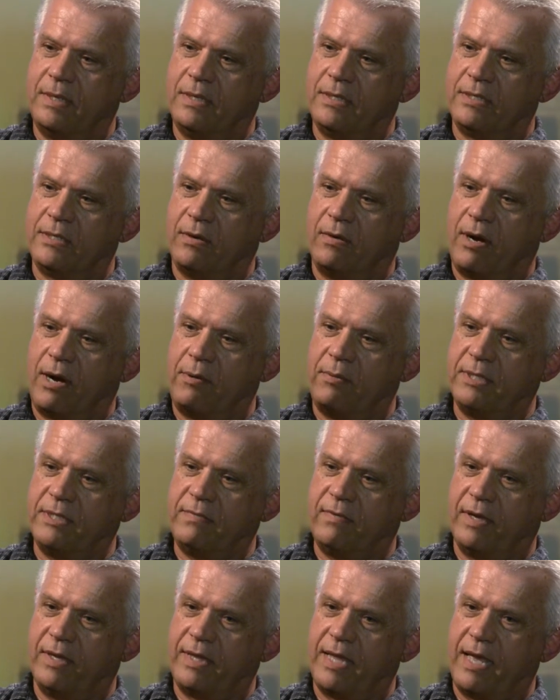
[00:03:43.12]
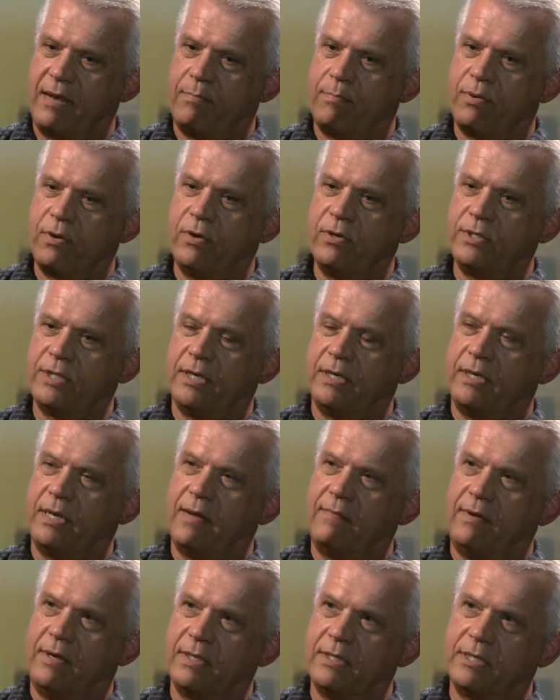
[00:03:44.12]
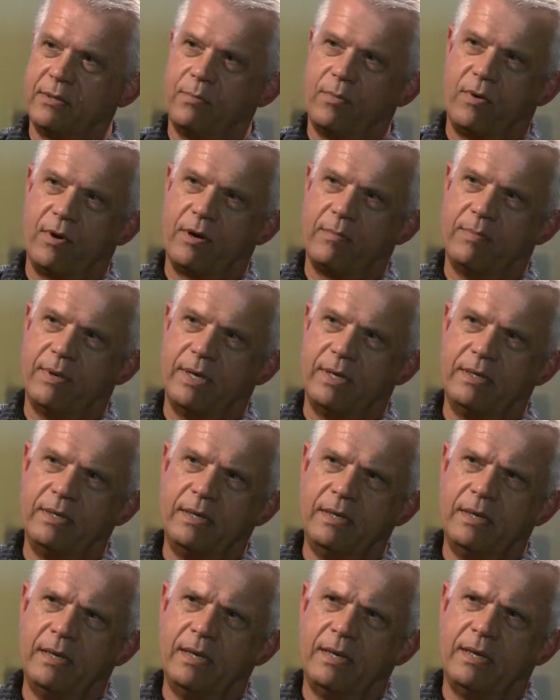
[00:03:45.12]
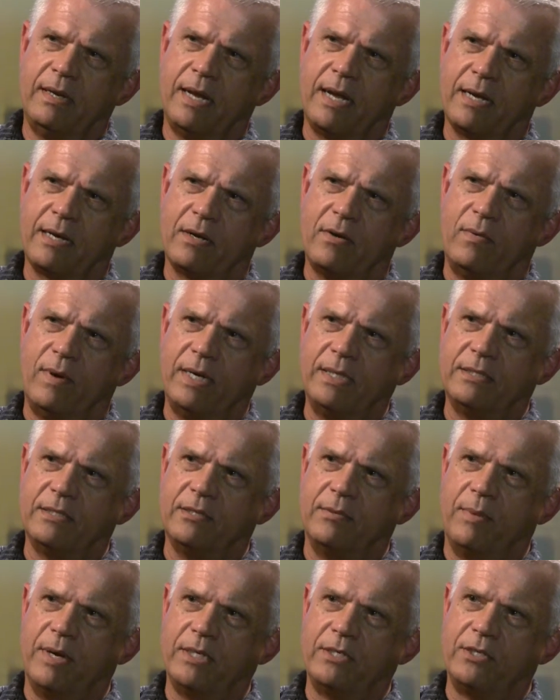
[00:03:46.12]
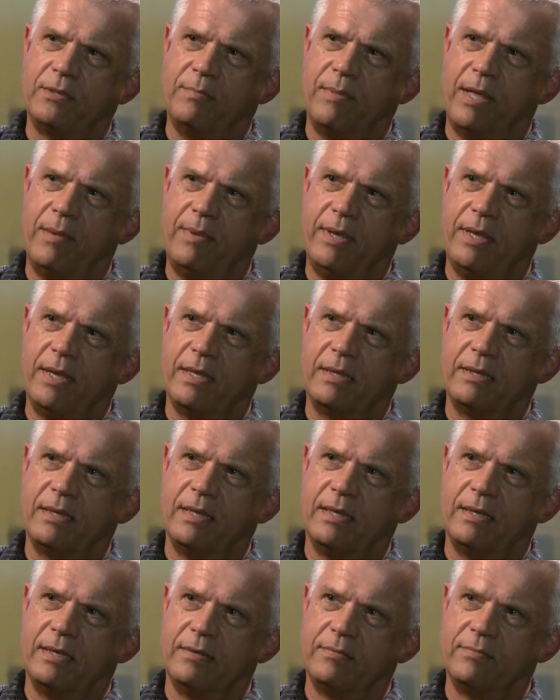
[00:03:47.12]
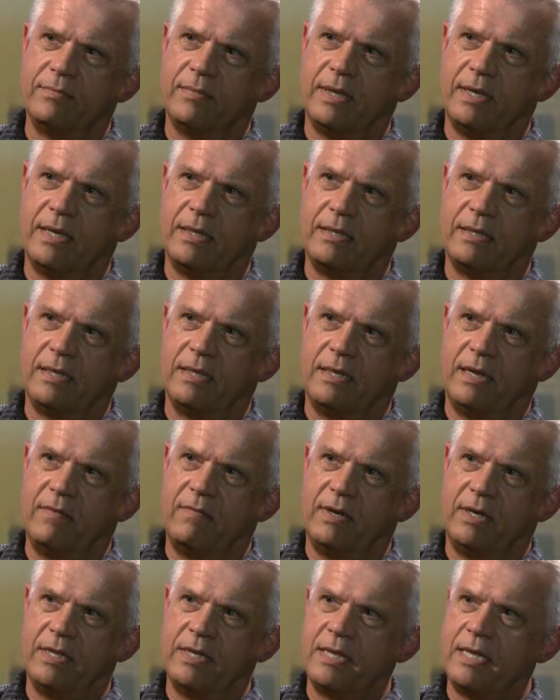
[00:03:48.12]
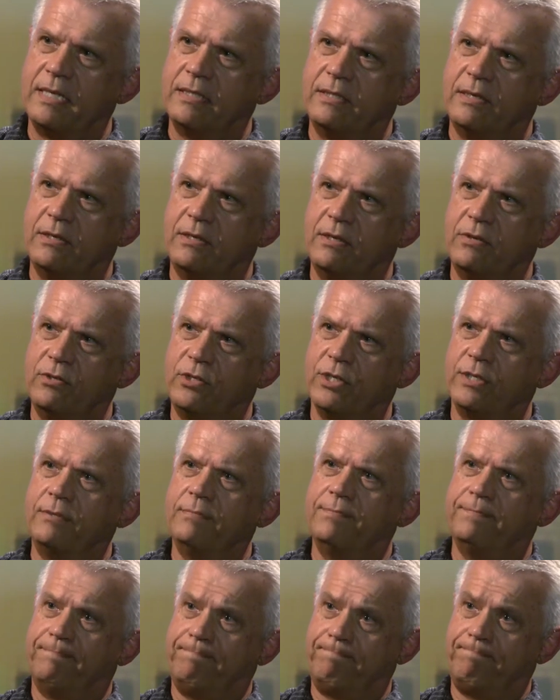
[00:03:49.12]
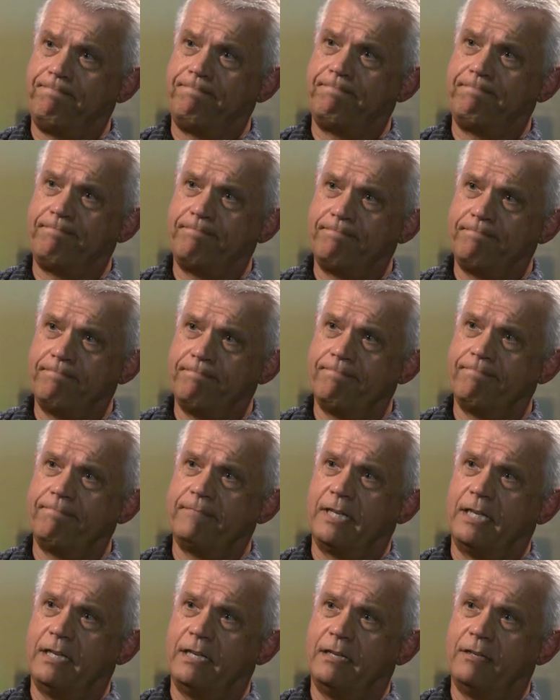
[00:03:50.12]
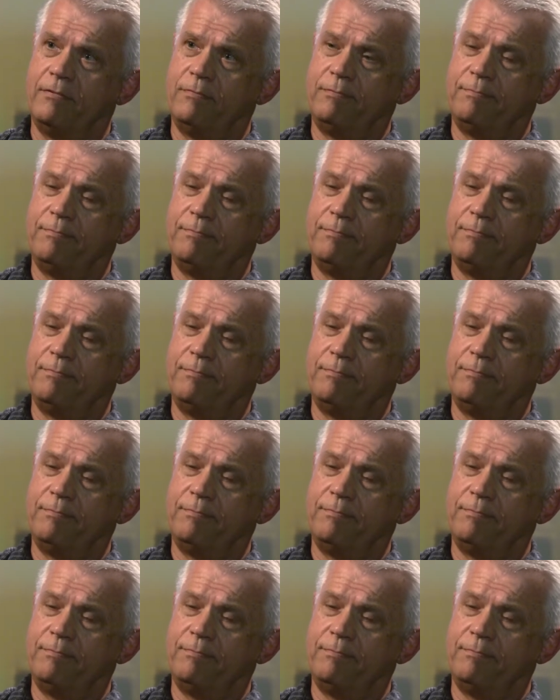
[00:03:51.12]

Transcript: So I always felt that personal level of support, but not quite so much maybe at the level in the institution. Yeah.